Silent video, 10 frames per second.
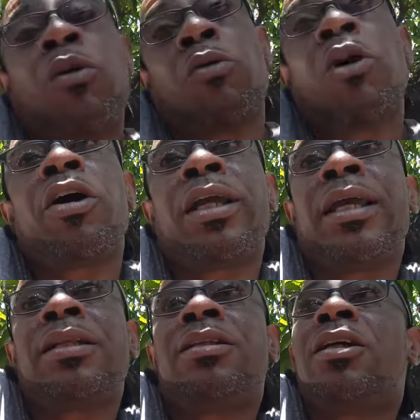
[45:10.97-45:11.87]
were
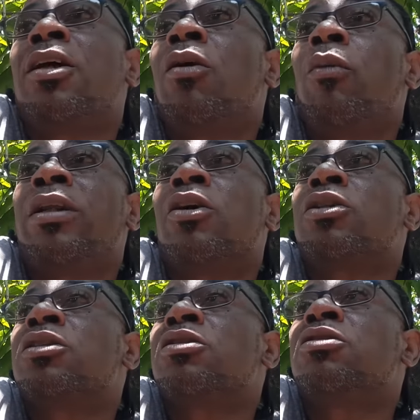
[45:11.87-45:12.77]
working, we
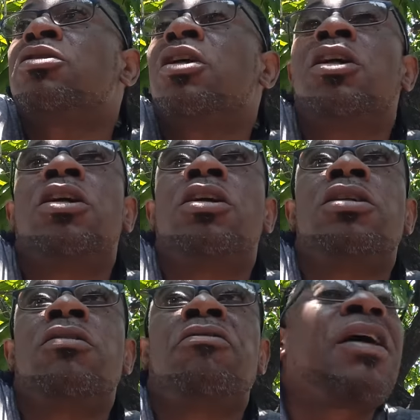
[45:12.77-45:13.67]
just
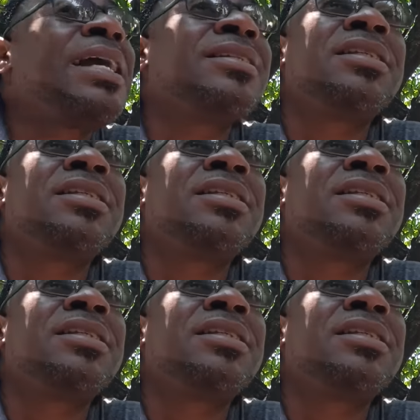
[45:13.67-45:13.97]
fine